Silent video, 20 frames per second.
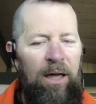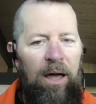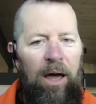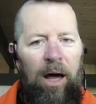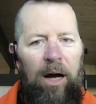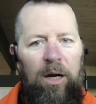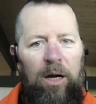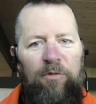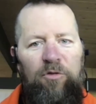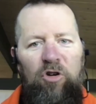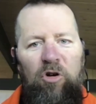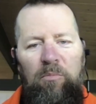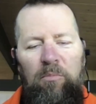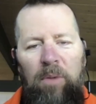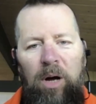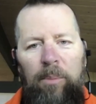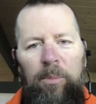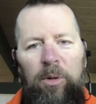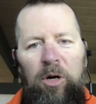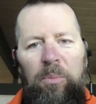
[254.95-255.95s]
don't know if you
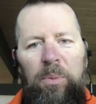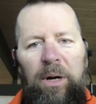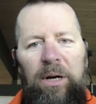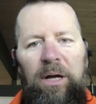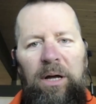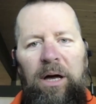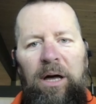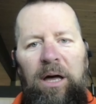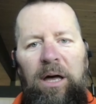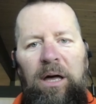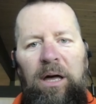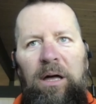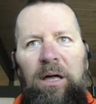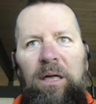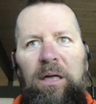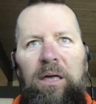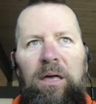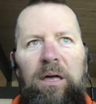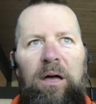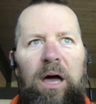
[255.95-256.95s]
remember, but
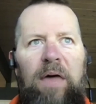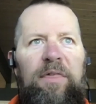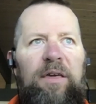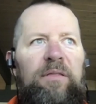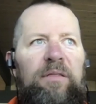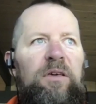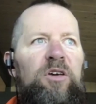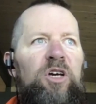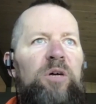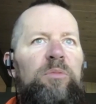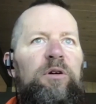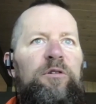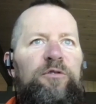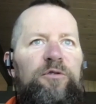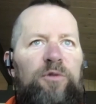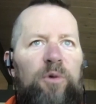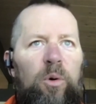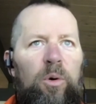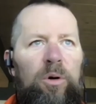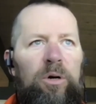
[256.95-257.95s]
I think the year
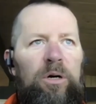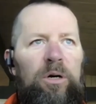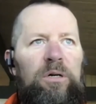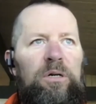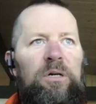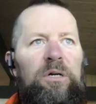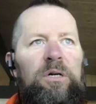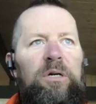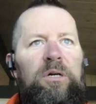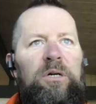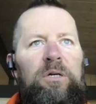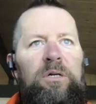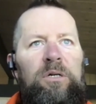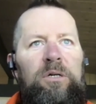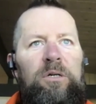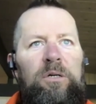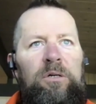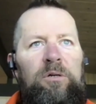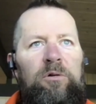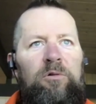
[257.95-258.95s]
before,
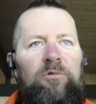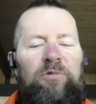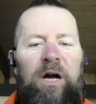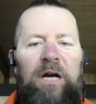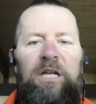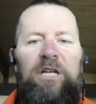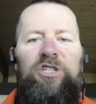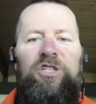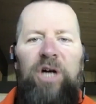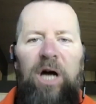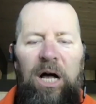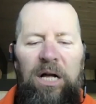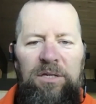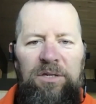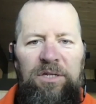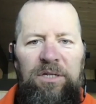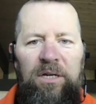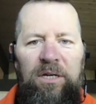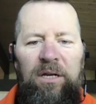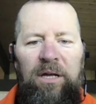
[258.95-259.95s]
Randy
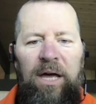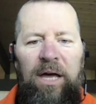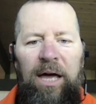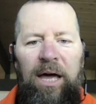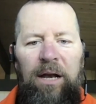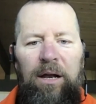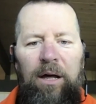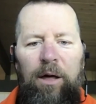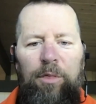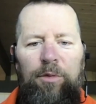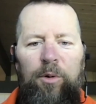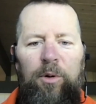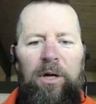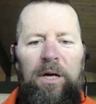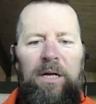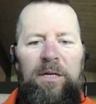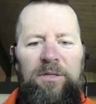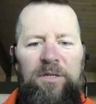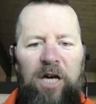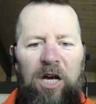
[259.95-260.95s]
Johnson had thrown
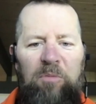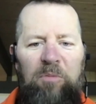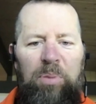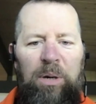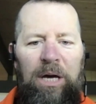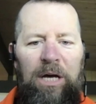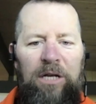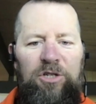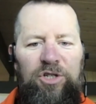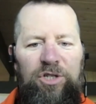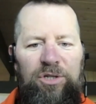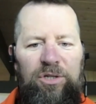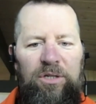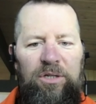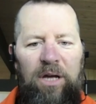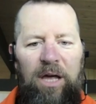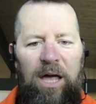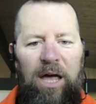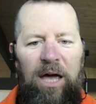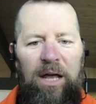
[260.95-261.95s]
an inside
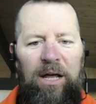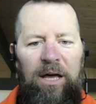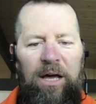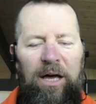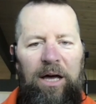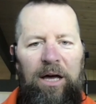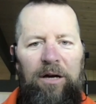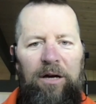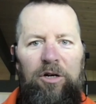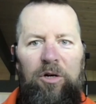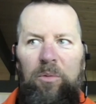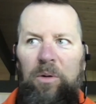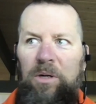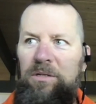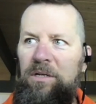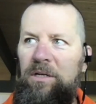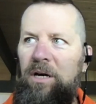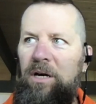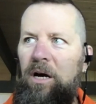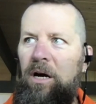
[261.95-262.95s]
pitch at who
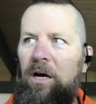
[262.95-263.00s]
was it?